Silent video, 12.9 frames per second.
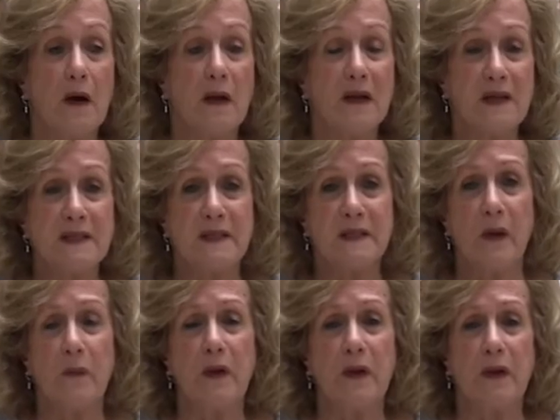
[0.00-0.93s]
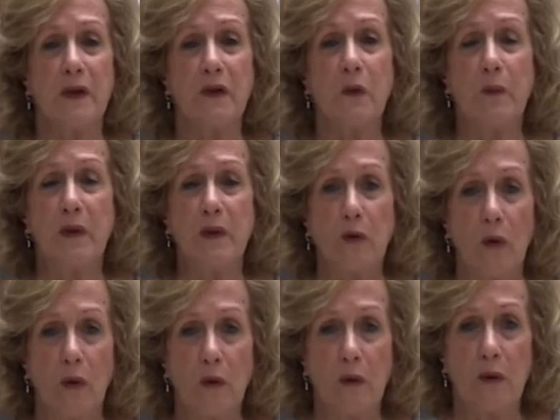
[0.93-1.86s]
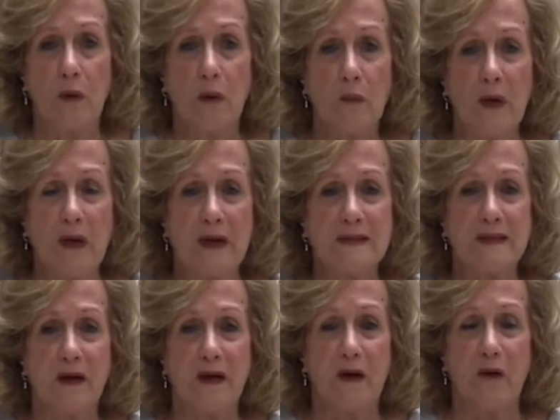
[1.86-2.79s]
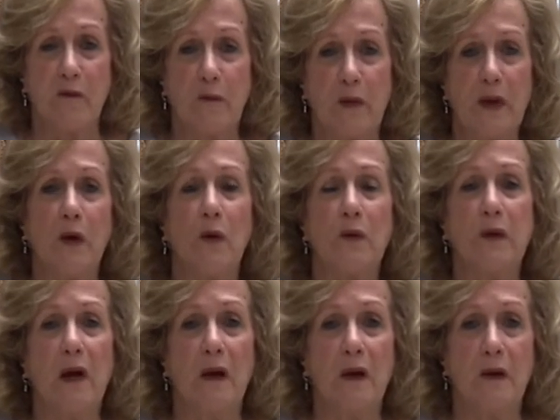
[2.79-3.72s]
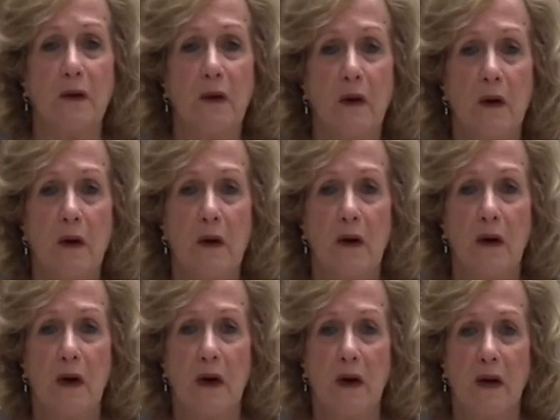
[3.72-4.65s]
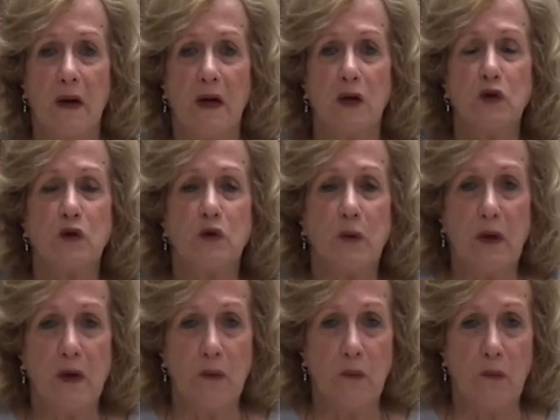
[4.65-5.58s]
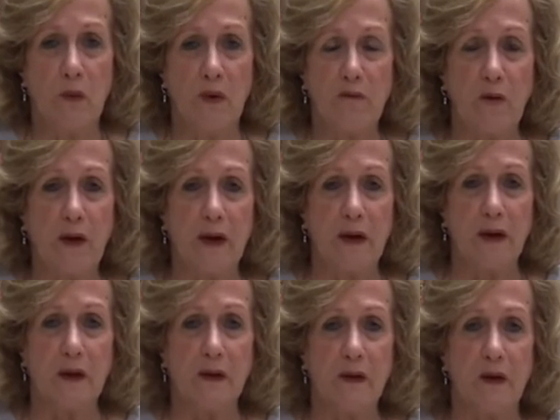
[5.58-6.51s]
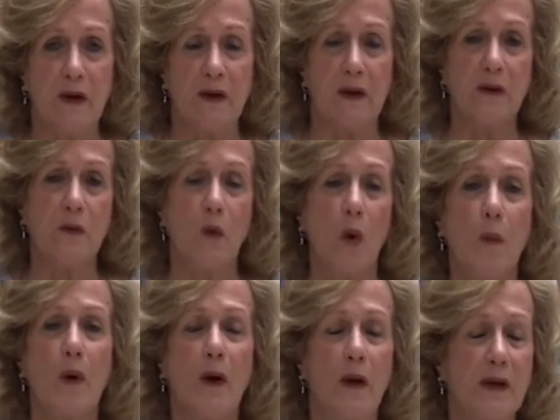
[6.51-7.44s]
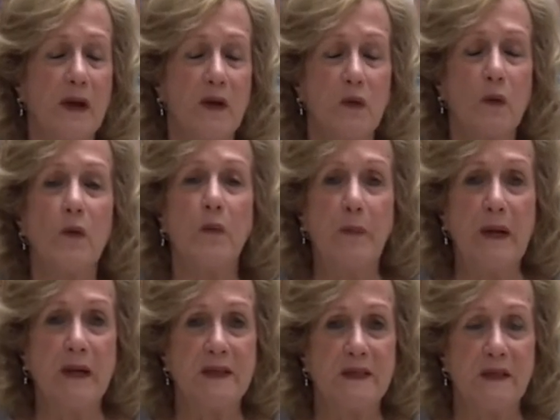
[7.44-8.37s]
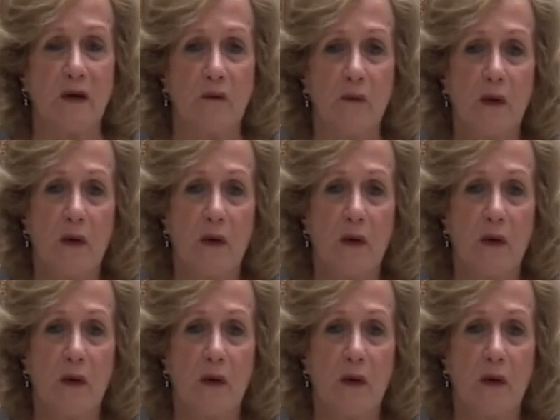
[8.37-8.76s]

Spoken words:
This is something that needs to be told, because if we don't tell it, history will forget it, and then it will repeat itself.